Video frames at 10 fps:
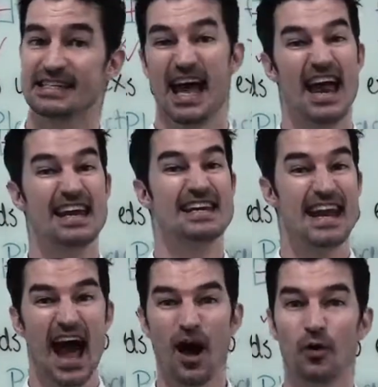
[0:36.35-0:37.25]
And
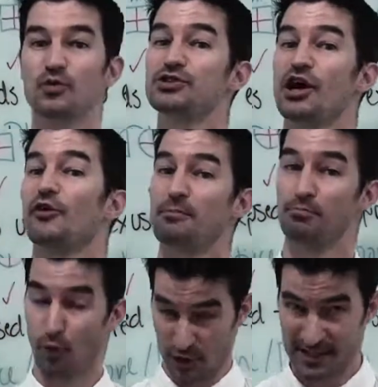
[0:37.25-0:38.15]
nouns are
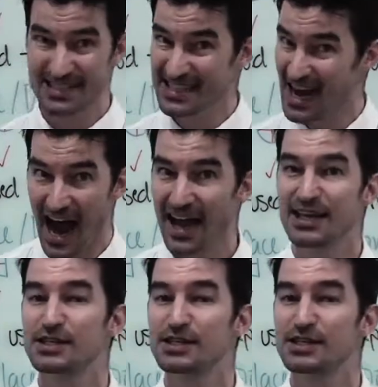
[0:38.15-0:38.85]
important kinds